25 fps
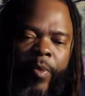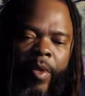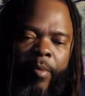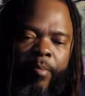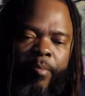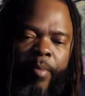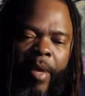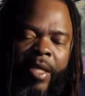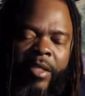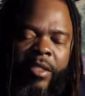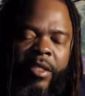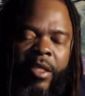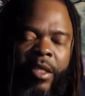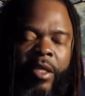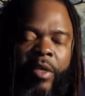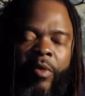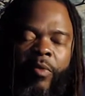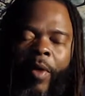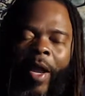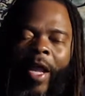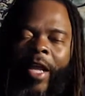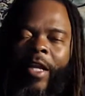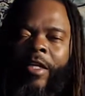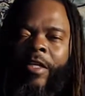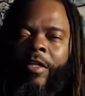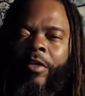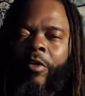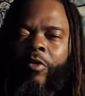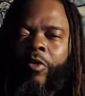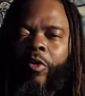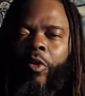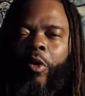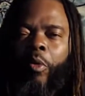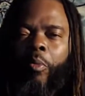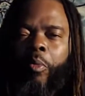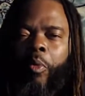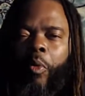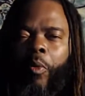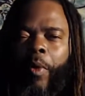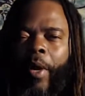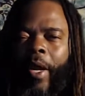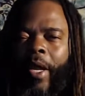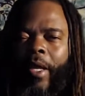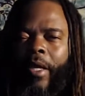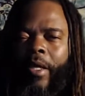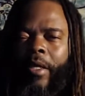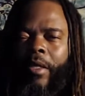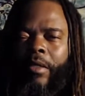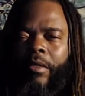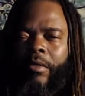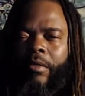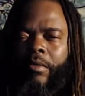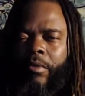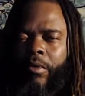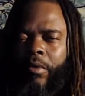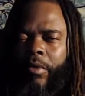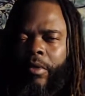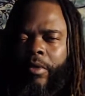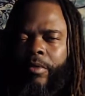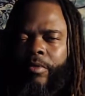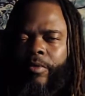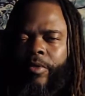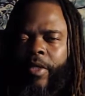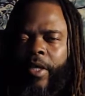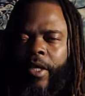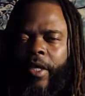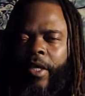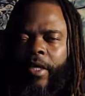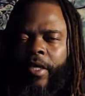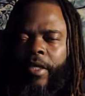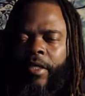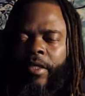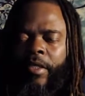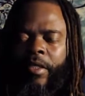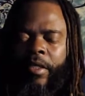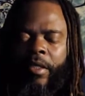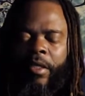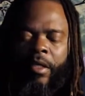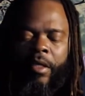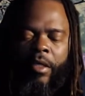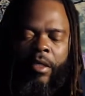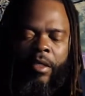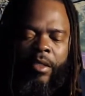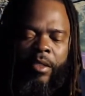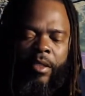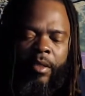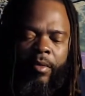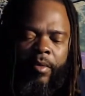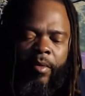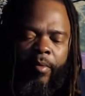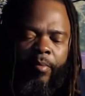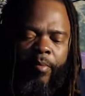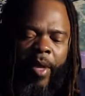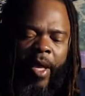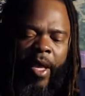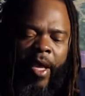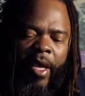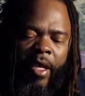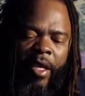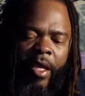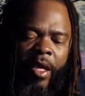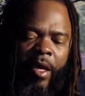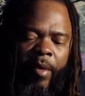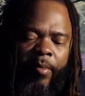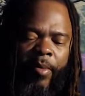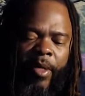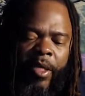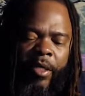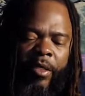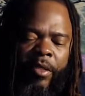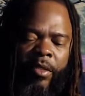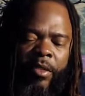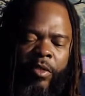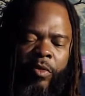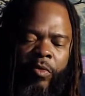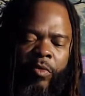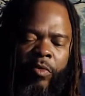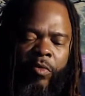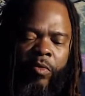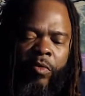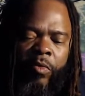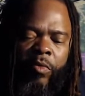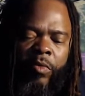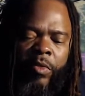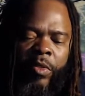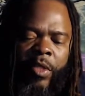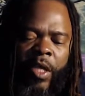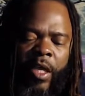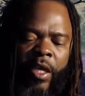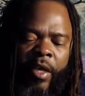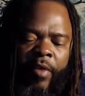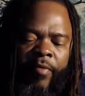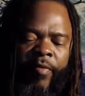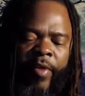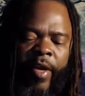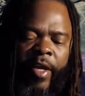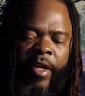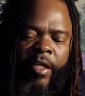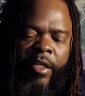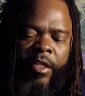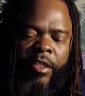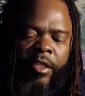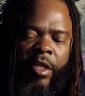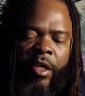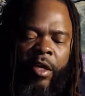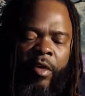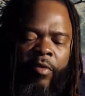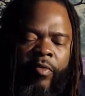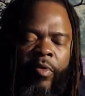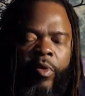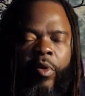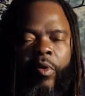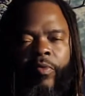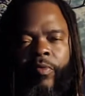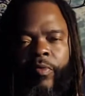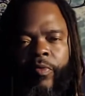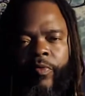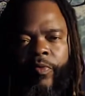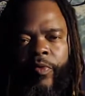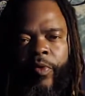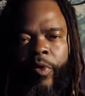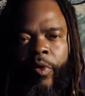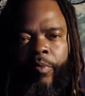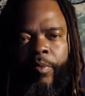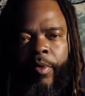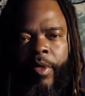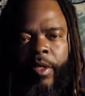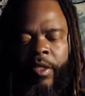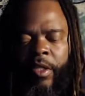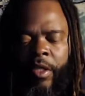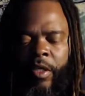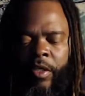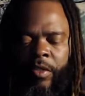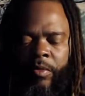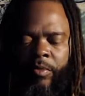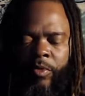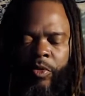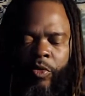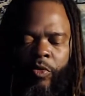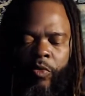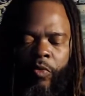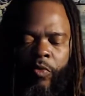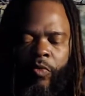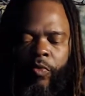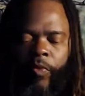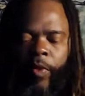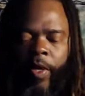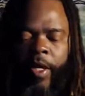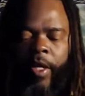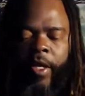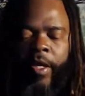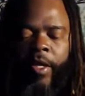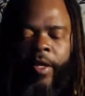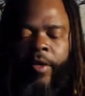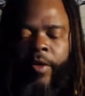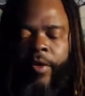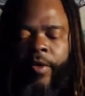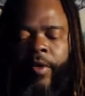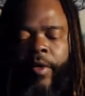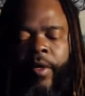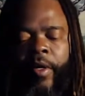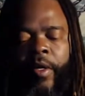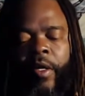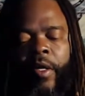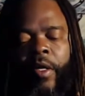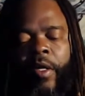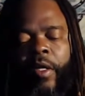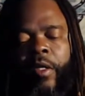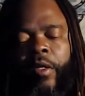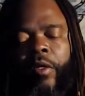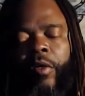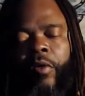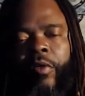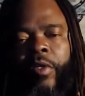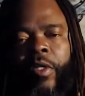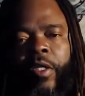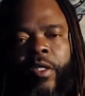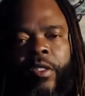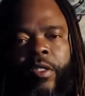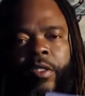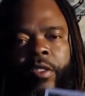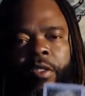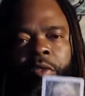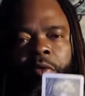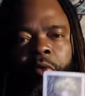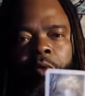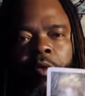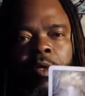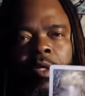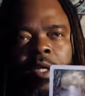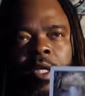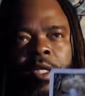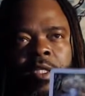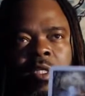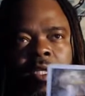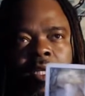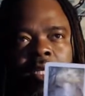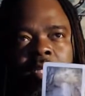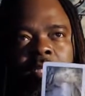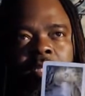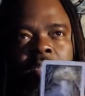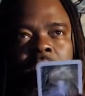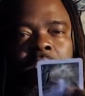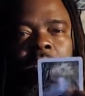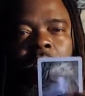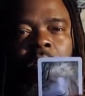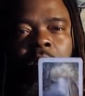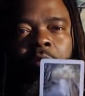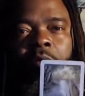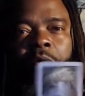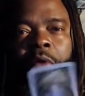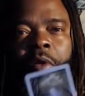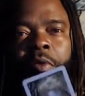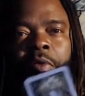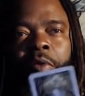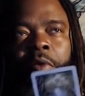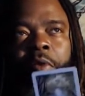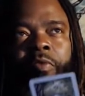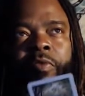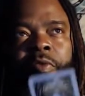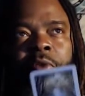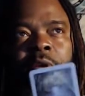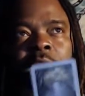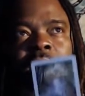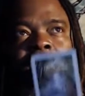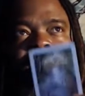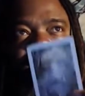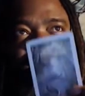basically raining on your parade. You know what I'm saying? Something bad coming to take advantage of your fulfillment. There's some truth right here. You know, there's a sword that's in this stone. I don't know if you guys